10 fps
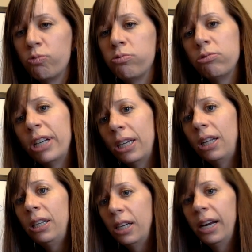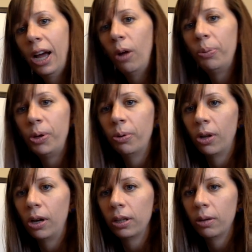really going to help you
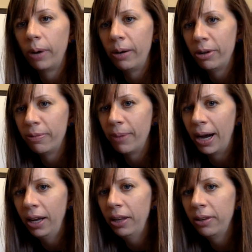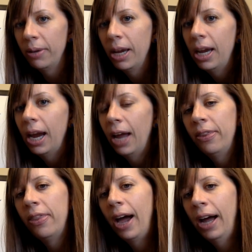along the way with math.
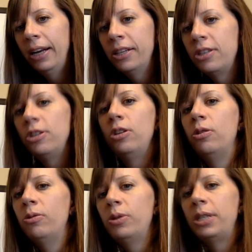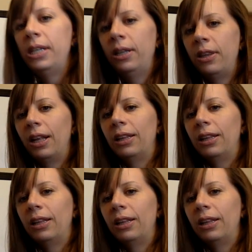And that is using the